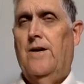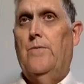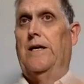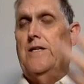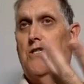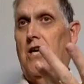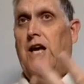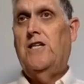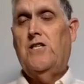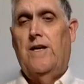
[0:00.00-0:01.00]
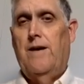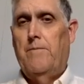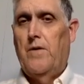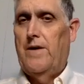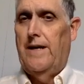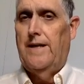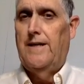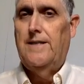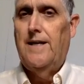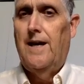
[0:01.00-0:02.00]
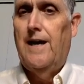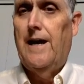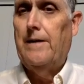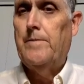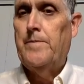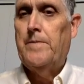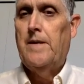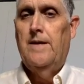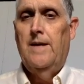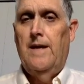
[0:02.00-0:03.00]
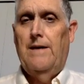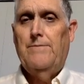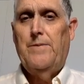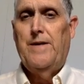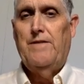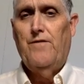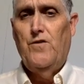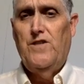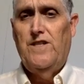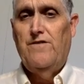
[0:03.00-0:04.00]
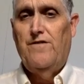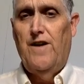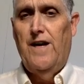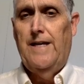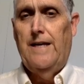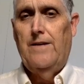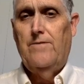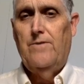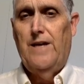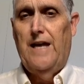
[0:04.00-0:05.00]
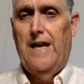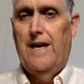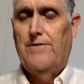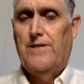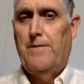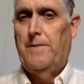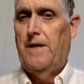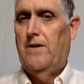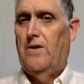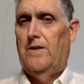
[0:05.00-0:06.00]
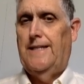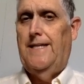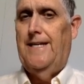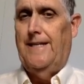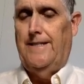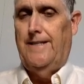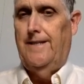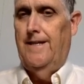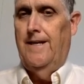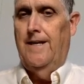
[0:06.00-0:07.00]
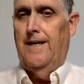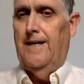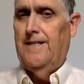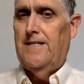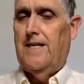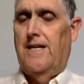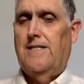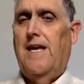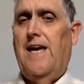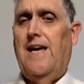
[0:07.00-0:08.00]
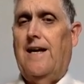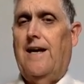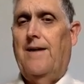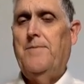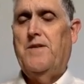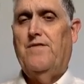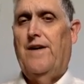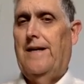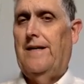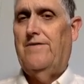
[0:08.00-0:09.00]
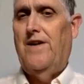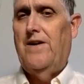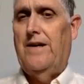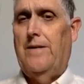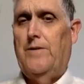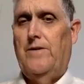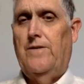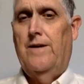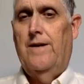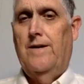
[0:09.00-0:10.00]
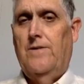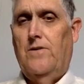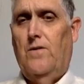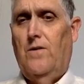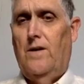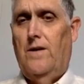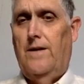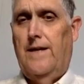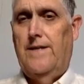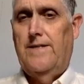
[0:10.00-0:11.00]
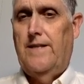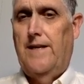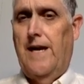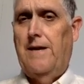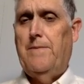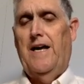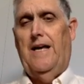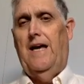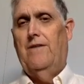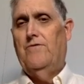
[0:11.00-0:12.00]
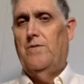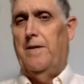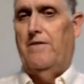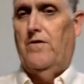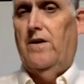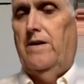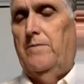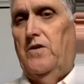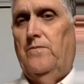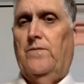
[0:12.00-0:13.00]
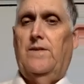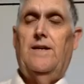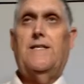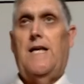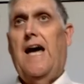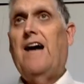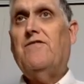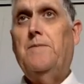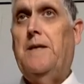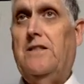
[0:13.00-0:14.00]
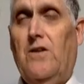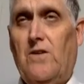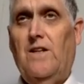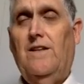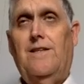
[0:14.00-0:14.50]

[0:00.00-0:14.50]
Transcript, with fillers: We can change a number at any time. And when we first define it, we have something called int. Int says, hey, I'm defining a variable. Total is the name I gave to my variable. Did it have to be total?